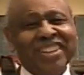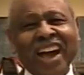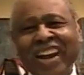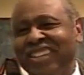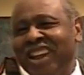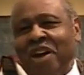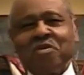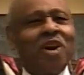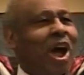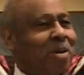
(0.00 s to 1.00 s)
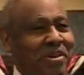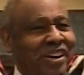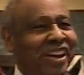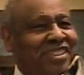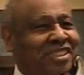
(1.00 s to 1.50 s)
God is not
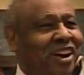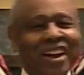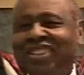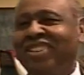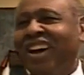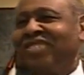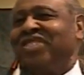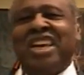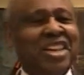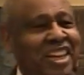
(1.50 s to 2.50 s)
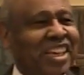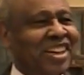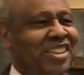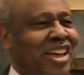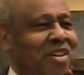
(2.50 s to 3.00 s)
robbing us. God is not taking
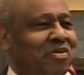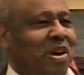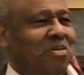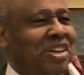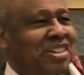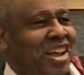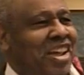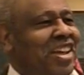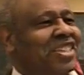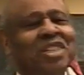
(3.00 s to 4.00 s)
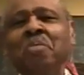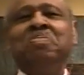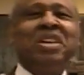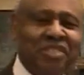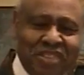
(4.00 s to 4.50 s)
anything from us. He's in the
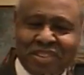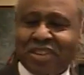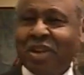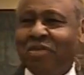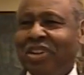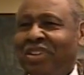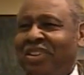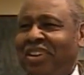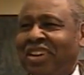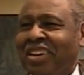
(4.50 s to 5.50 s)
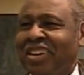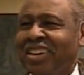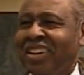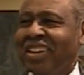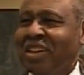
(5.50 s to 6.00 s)
business giving.
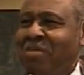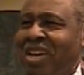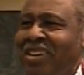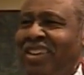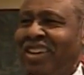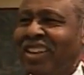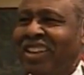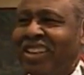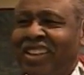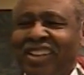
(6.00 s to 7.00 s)
Amen?